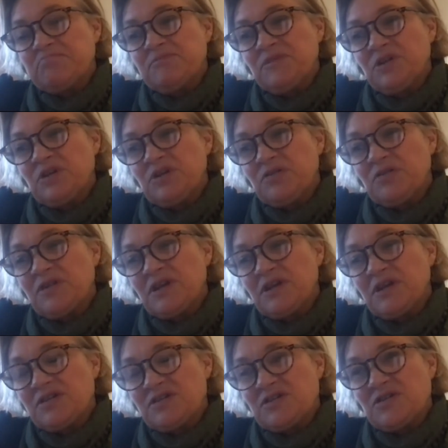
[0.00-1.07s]
They're
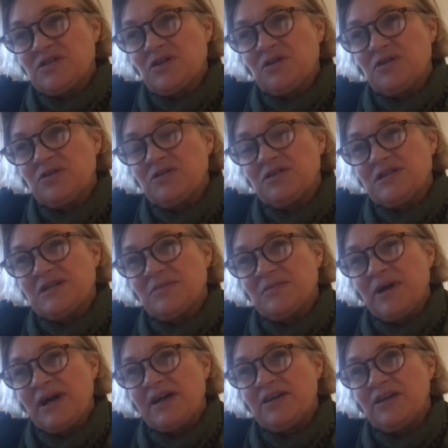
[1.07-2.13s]
concerned
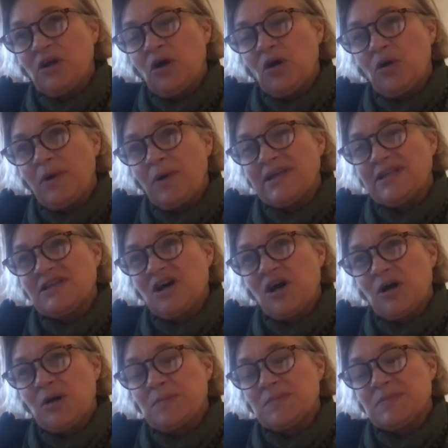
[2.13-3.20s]
about long wait
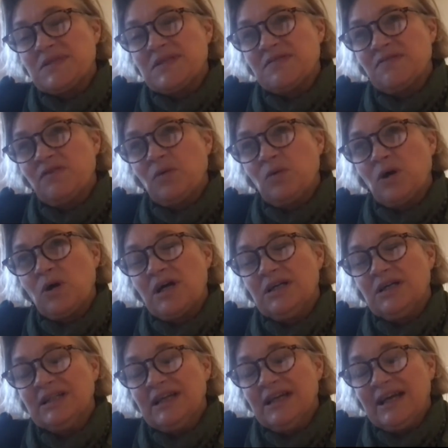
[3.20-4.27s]
times for
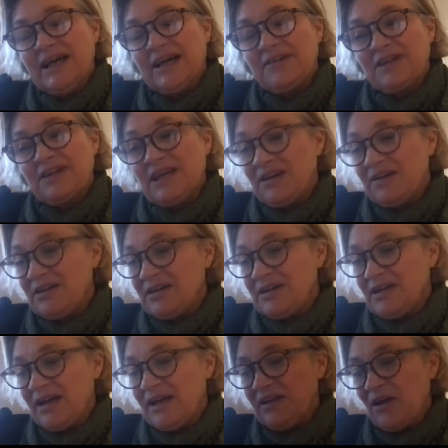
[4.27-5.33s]
healthcare,
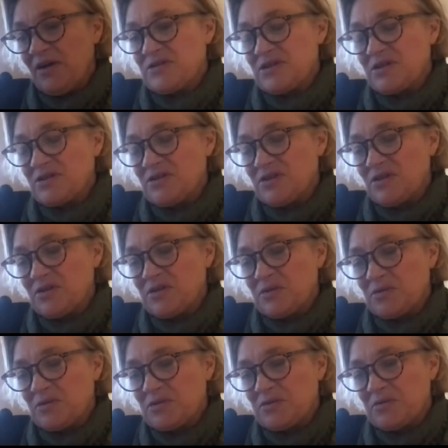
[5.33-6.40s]
and those concerns
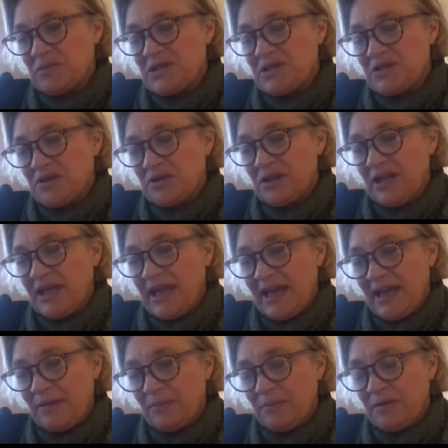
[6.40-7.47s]
will be certainly
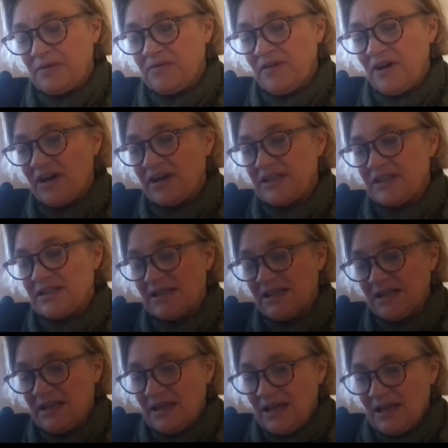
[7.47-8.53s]
amplified
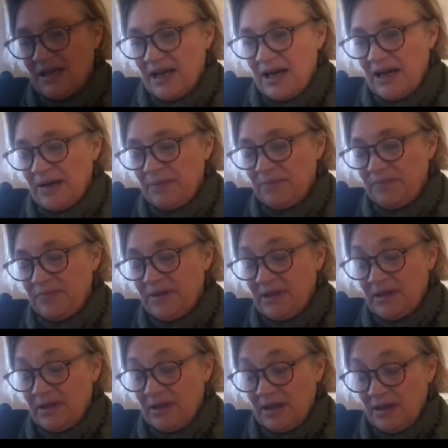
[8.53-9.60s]

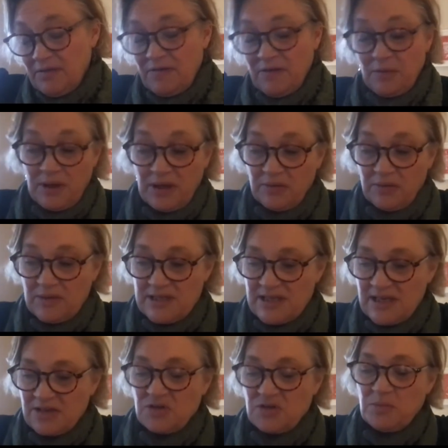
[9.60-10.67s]
if and when we
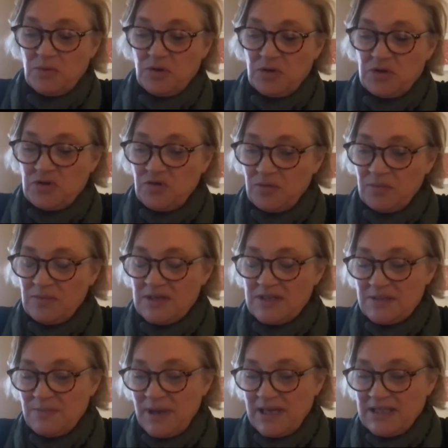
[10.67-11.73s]
start to emerge from
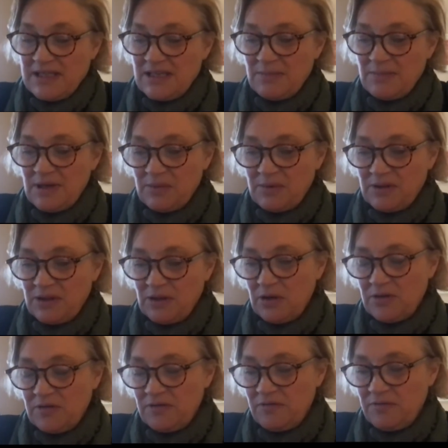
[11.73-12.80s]
this pandemic with a
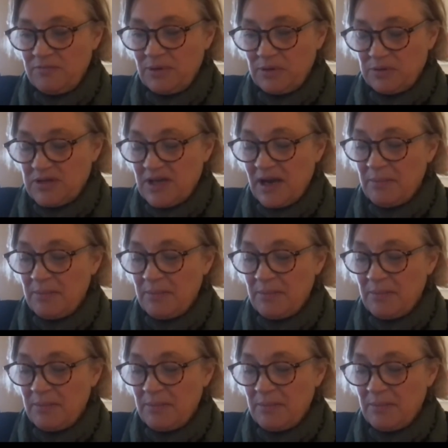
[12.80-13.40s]
lot of built